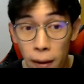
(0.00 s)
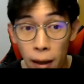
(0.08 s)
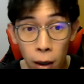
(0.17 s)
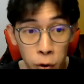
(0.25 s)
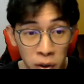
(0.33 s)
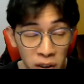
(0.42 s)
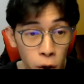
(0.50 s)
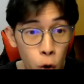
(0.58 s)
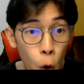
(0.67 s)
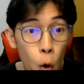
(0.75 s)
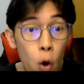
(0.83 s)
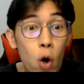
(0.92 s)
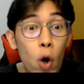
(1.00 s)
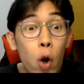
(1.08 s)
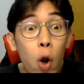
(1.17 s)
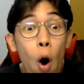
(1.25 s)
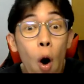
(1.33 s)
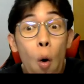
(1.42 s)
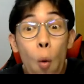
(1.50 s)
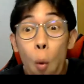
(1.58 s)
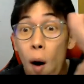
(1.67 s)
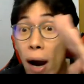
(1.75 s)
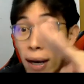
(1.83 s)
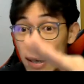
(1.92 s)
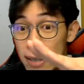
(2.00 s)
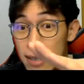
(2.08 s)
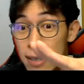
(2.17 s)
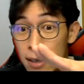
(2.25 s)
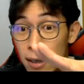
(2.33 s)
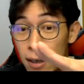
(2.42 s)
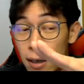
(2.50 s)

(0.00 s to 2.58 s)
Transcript: and you're going to go clockwise.